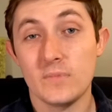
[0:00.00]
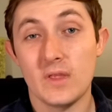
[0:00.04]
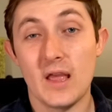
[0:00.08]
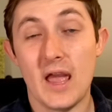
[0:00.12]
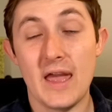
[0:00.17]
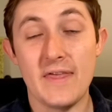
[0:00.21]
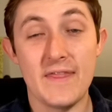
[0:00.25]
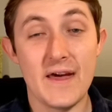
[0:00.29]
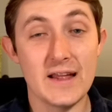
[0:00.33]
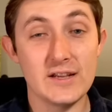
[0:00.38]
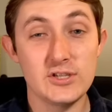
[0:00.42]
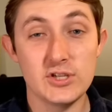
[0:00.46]

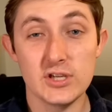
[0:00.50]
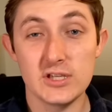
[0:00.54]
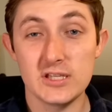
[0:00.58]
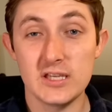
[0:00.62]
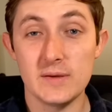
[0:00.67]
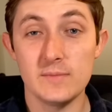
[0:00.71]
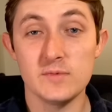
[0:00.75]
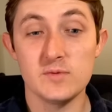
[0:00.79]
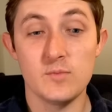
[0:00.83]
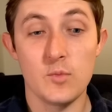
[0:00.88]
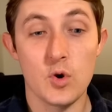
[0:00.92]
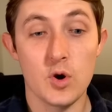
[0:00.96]
And that just
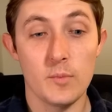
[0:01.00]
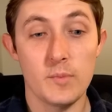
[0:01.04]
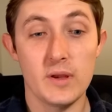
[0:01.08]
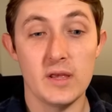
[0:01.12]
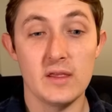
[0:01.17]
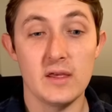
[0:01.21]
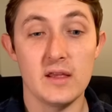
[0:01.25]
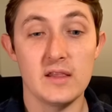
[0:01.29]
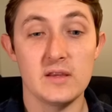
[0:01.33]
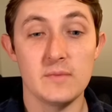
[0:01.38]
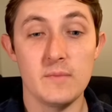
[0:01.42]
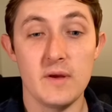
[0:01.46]
seems more
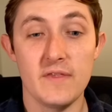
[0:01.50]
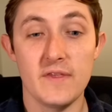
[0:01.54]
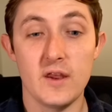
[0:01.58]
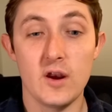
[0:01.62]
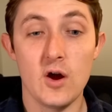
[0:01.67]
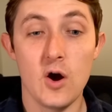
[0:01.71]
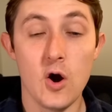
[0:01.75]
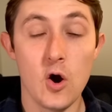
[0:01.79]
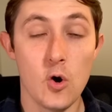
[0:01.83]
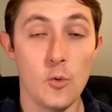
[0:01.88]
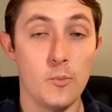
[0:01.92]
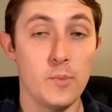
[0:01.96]
appealing to me than
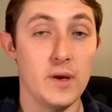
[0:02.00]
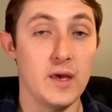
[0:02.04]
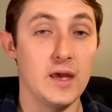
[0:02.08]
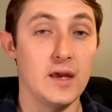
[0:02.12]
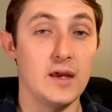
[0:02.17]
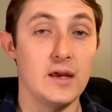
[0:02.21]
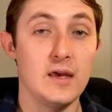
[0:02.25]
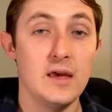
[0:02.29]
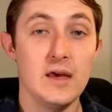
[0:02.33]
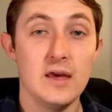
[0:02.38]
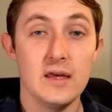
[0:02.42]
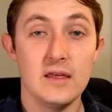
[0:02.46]

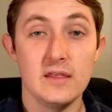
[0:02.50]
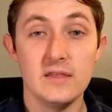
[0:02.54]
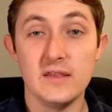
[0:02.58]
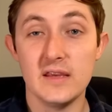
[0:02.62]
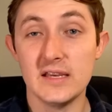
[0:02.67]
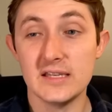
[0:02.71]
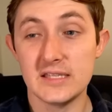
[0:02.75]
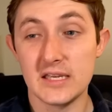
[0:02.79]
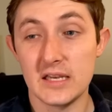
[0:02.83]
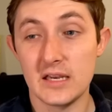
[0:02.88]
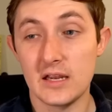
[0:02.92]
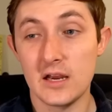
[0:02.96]
hoping
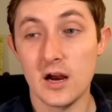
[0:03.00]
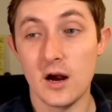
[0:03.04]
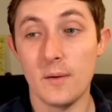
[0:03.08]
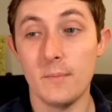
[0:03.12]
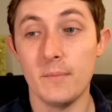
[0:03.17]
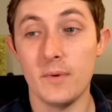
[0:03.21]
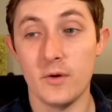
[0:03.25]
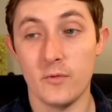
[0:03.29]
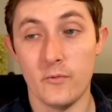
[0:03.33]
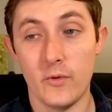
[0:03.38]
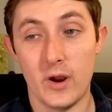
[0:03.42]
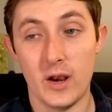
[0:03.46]
these
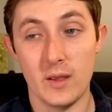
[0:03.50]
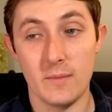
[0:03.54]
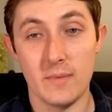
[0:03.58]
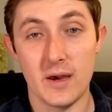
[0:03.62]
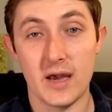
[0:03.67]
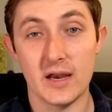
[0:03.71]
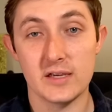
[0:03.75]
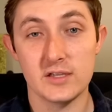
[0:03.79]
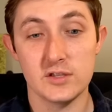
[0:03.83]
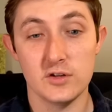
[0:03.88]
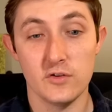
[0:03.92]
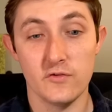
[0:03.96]
incumbent running
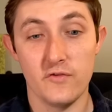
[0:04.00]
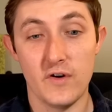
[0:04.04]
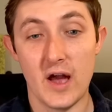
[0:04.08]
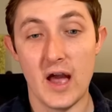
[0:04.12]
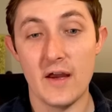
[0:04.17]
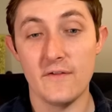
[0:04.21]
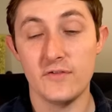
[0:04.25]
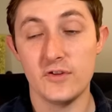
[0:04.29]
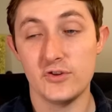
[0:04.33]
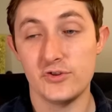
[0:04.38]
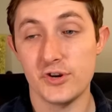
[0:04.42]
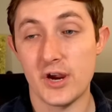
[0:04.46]
backs
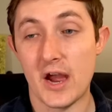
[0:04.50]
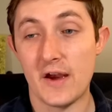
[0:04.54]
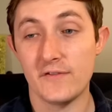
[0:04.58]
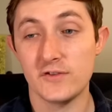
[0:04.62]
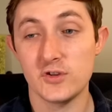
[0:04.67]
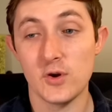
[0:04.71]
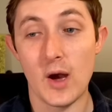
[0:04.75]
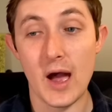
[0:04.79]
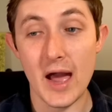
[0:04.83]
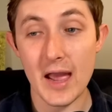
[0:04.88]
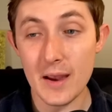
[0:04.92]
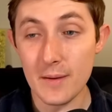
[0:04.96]
survive the draft.
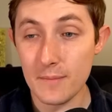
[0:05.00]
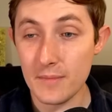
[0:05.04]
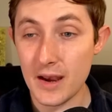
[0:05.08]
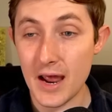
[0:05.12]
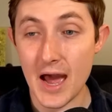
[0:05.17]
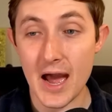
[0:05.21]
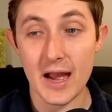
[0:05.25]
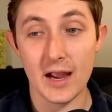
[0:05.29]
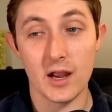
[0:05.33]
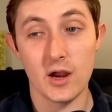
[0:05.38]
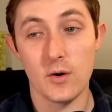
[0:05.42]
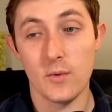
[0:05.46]
So I am
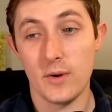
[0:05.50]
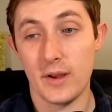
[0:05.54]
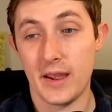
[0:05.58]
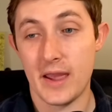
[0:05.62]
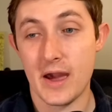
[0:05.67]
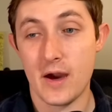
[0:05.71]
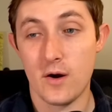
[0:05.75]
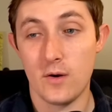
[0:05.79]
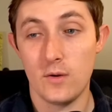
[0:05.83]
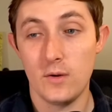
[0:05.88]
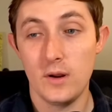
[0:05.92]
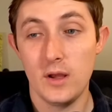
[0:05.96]
not going
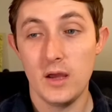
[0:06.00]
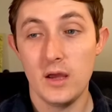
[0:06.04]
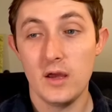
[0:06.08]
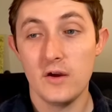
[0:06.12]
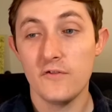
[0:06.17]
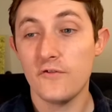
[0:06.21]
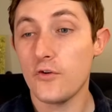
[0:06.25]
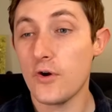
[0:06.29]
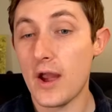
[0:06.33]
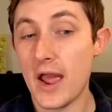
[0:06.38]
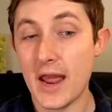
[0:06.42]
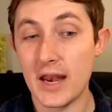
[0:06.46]
out
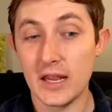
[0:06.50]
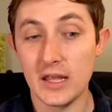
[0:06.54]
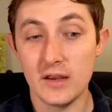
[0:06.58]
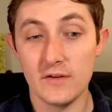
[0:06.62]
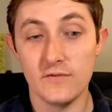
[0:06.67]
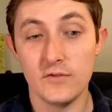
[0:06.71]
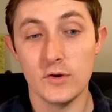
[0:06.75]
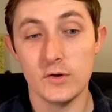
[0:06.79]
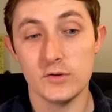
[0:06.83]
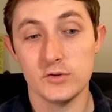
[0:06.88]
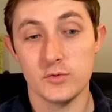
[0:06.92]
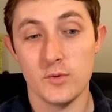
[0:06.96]
for any
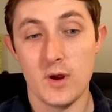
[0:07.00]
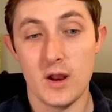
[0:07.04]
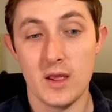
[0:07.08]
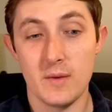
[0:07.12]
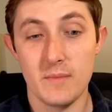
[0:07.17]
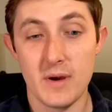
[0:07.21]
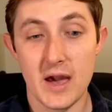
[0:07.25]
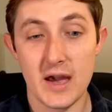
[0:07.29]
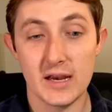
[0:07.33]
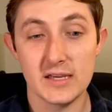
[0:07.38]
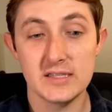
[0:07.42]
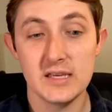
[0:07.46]
of those running
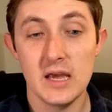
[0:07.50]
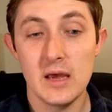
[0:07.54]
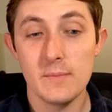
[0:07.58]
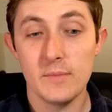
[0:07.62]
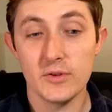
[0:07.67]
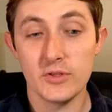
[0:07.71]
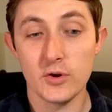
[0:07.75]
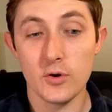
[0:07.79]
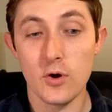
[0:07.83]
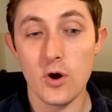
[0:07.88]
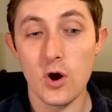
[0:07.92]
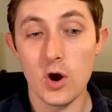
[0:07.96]
backs,
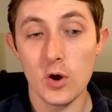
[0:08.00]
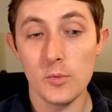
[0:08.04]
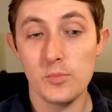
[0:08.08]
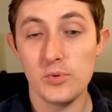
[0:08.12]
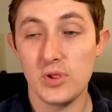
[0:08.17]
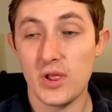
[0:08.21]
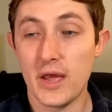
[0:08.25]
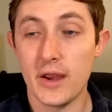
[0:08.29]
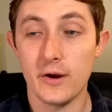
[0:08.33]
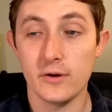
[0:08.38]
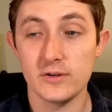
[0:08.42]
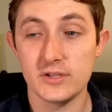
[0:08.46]
but there are
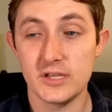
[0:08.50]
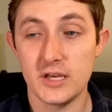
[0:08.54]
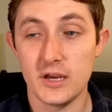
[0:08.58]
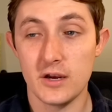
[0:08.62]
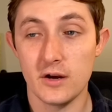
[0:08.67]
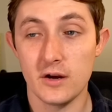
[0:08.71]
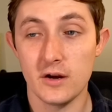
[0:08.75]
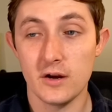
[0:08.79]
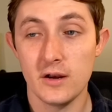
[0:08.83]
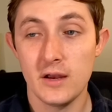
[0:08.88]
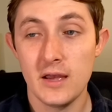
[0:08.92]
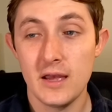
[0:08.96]
players
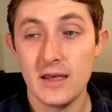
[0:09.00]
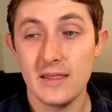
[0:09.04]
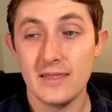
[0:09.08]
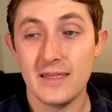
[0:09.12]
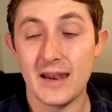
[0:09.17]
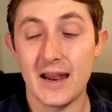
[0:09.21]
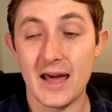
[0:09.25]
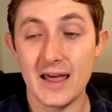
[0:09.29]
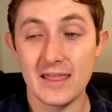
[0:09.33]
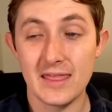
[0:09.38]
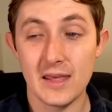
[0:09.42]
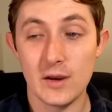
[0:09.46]
here
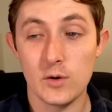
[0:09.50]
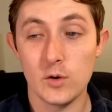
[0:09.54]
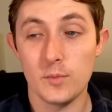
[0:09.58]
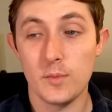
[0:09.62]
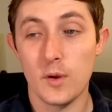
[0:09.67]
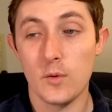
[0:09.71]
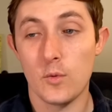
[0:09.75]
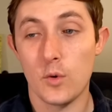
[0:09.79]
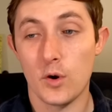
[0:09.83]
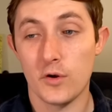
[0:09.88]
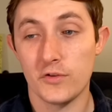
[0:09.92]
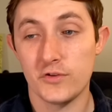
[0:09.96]
that I think would
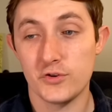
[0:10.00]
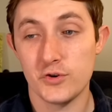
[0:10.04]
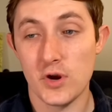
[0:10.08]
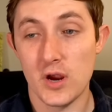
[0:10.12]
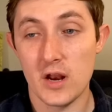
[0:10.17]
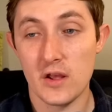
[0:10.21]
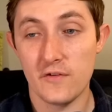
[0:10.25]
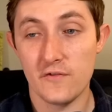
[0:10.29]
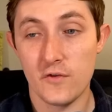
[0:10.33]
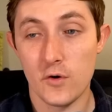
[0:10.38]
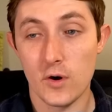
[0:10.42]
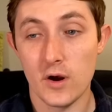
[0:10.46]
be worth
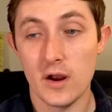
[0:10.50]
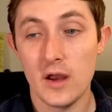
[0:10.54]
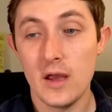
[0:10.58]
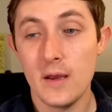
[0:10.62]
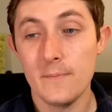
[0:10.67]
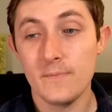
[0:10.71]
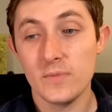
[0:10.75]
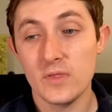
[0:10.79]
trading for.